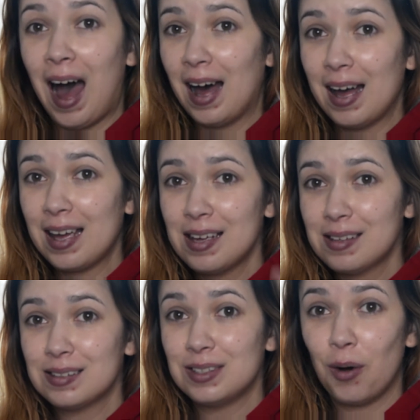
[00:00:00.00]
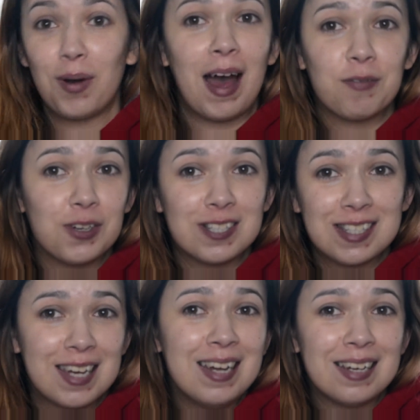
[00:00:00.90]
I don't have good
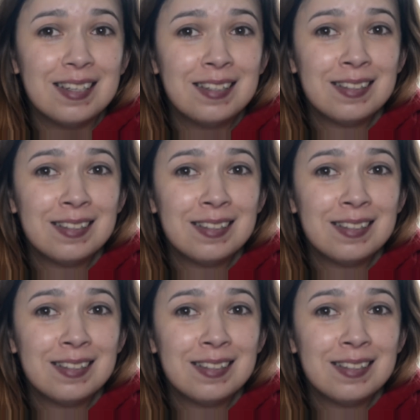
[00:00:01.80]
skin,